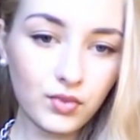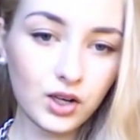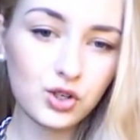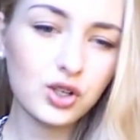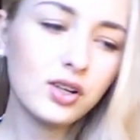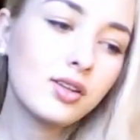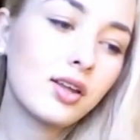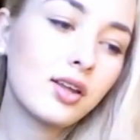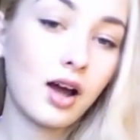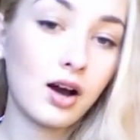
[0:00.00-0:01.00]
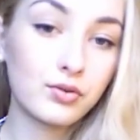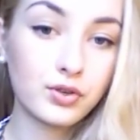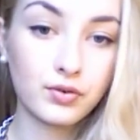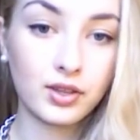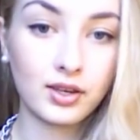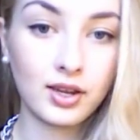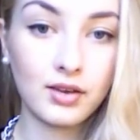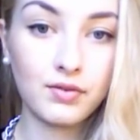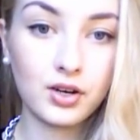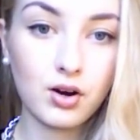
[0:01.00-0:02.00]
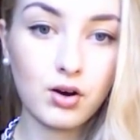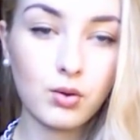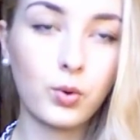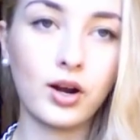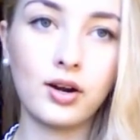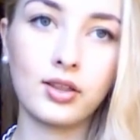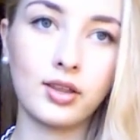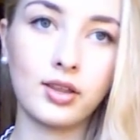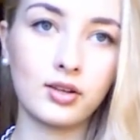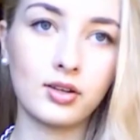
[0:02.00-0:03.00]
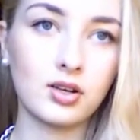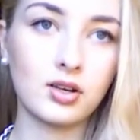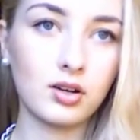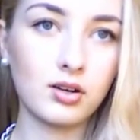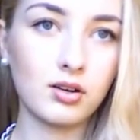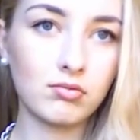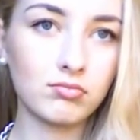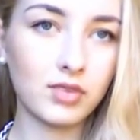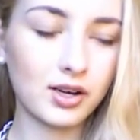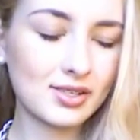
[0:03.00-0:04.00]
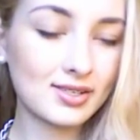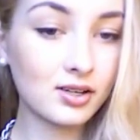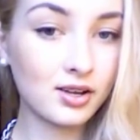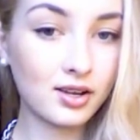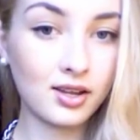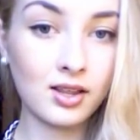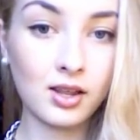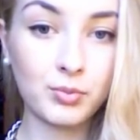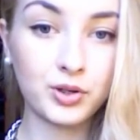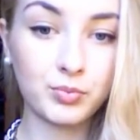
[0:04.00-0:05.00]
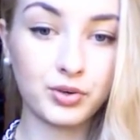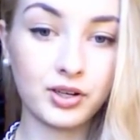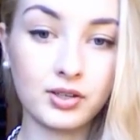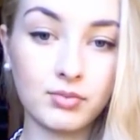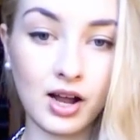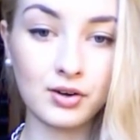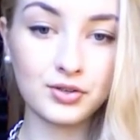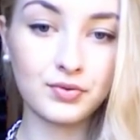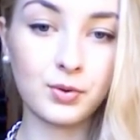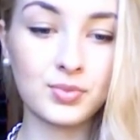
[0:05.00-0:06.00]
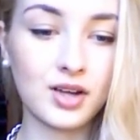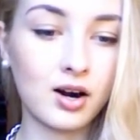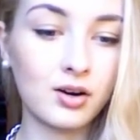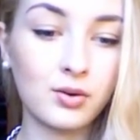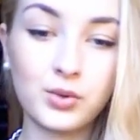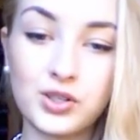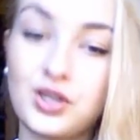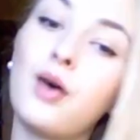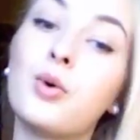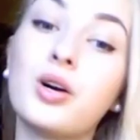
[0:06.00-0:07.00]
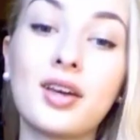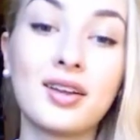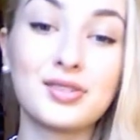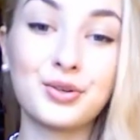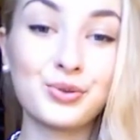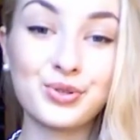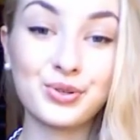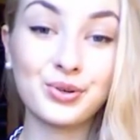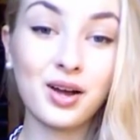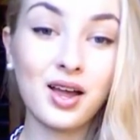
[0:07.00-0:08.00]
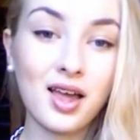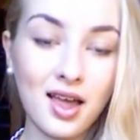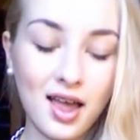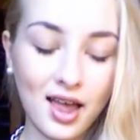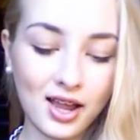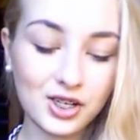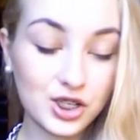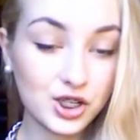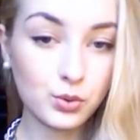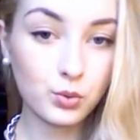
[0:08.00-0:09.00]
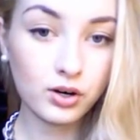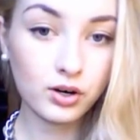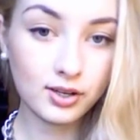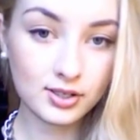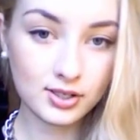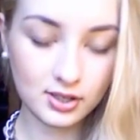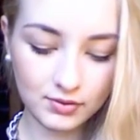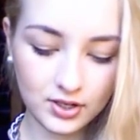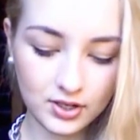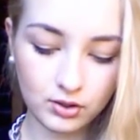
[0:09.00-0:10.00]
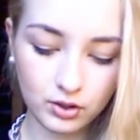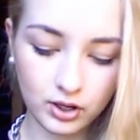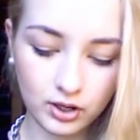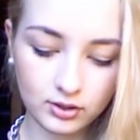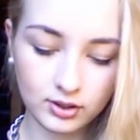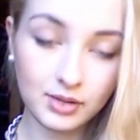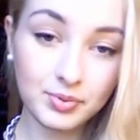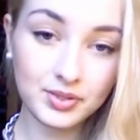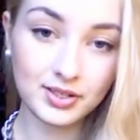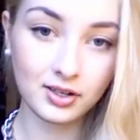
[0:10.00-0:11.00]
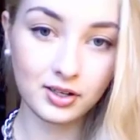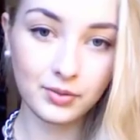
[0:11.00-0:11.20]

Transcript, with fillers: she did an outfit of the day video wearing that like silky leopard print blouse from Zara, which I wanna get also. And she wore this Yves Saint Laurent lipstick,